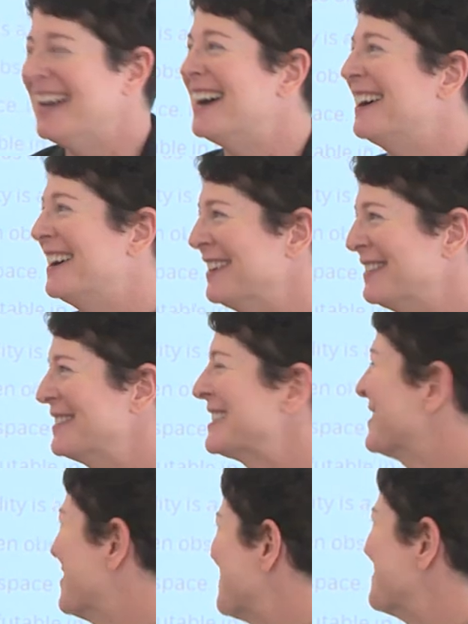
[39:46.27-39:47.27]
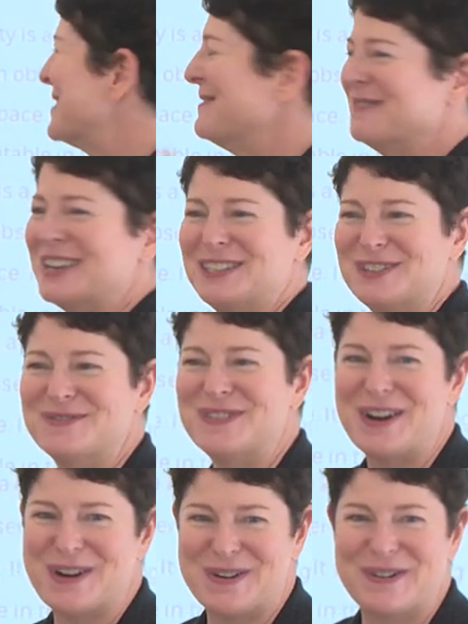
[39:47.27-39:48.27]
Uh, so we, we do
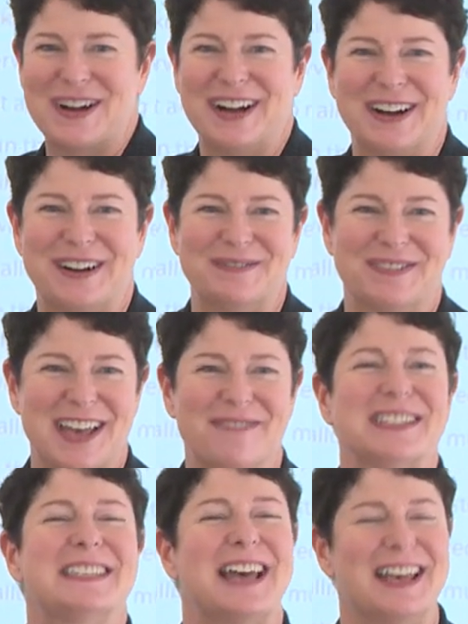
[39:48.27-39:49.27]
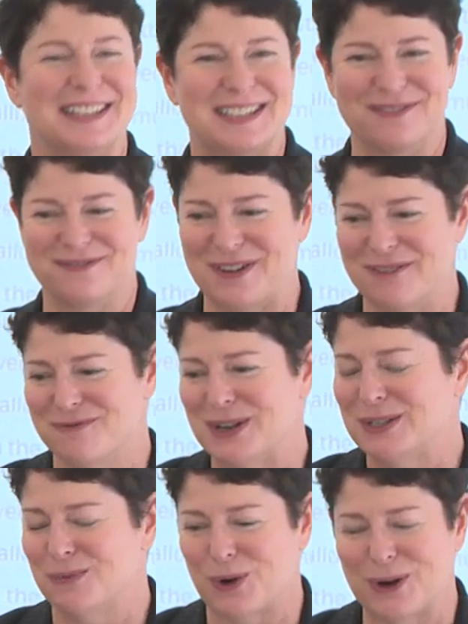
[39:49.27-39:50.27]
know, um, we have a sense of, of
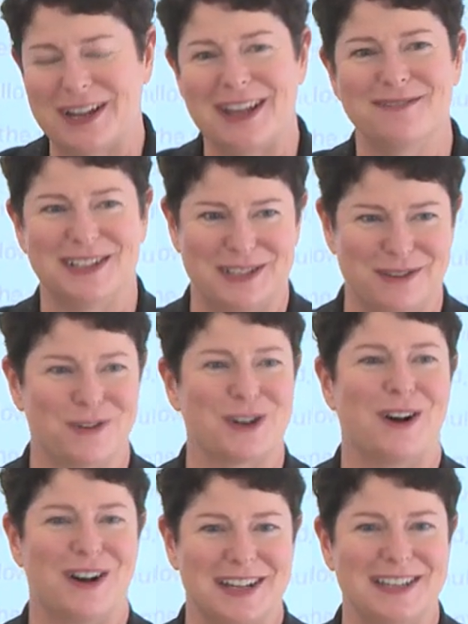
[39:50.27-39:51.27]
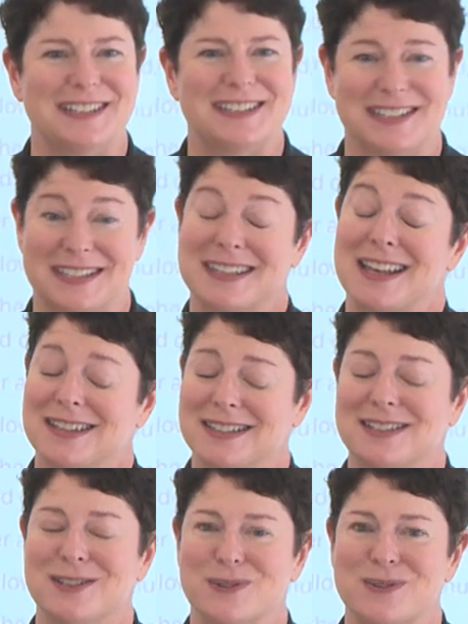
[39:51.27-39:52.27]
what's working with different audiences
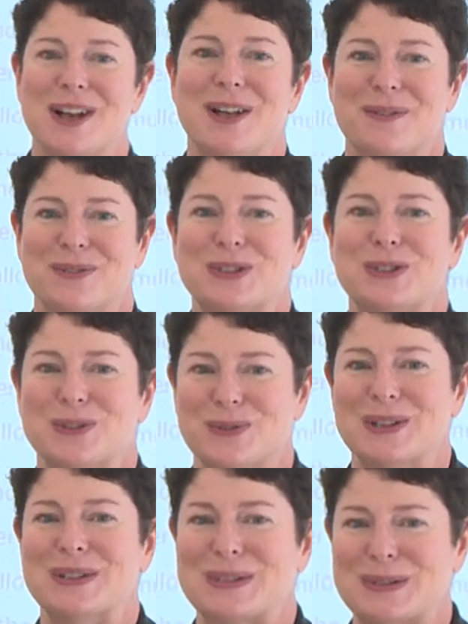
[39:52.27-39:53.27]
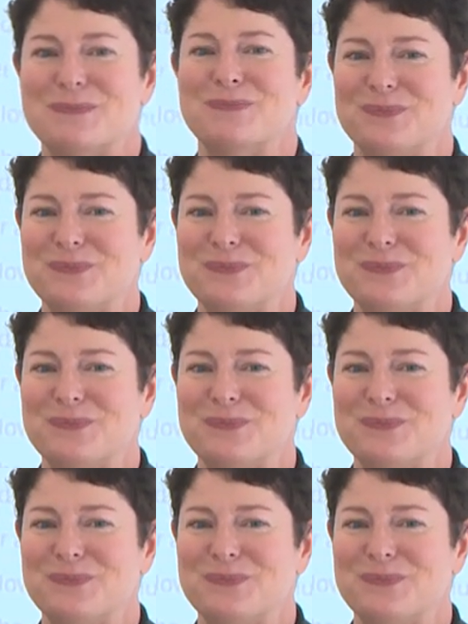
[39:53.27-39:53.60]
thanks to the students.